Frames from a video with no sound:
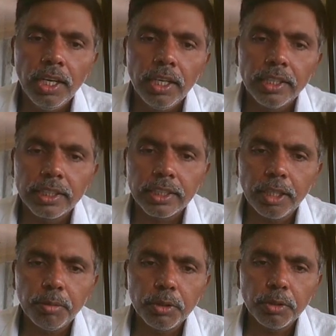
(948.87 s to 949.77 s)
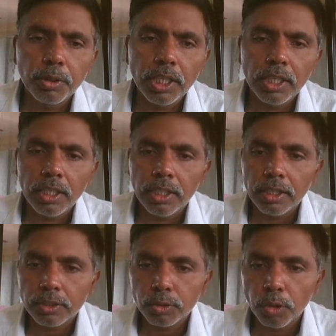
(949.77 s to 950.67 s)
Next, coming to the
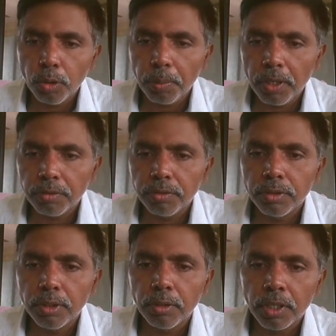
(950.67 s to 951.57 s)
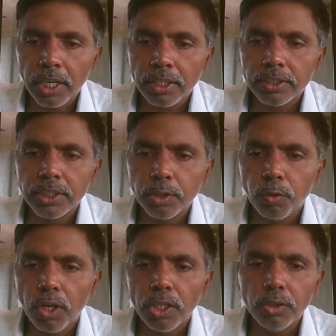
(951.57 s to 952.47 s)
slope of constant
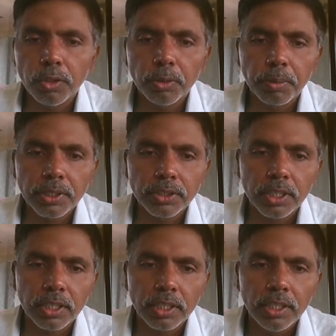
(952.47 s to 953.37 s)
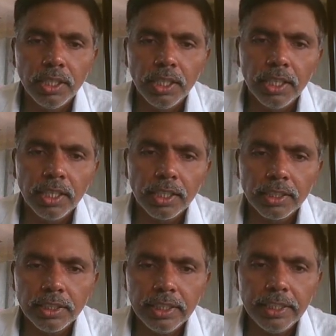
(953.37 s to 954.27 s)
volume and pressure,
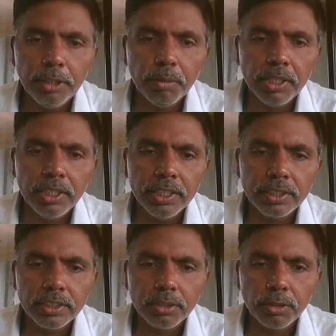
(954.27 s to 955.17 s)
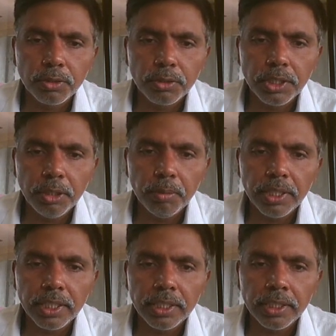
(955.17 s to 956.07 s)
dt by ds equal to T
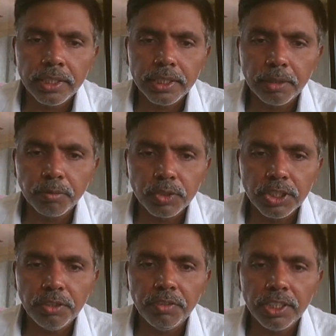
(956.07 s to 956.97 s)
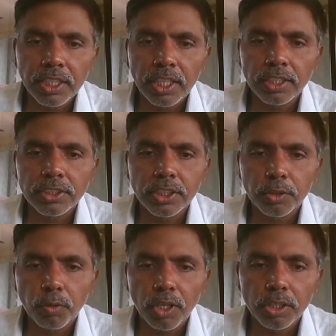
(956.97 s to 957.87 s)
by mcv constant
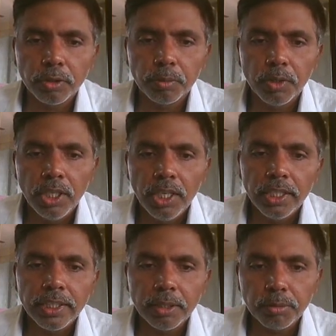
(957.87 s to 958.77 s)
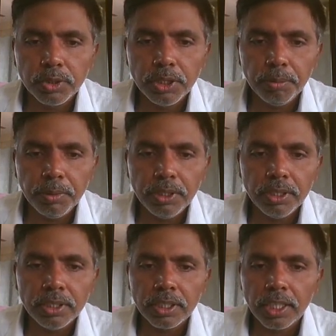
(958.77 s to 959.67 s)
volume, mcp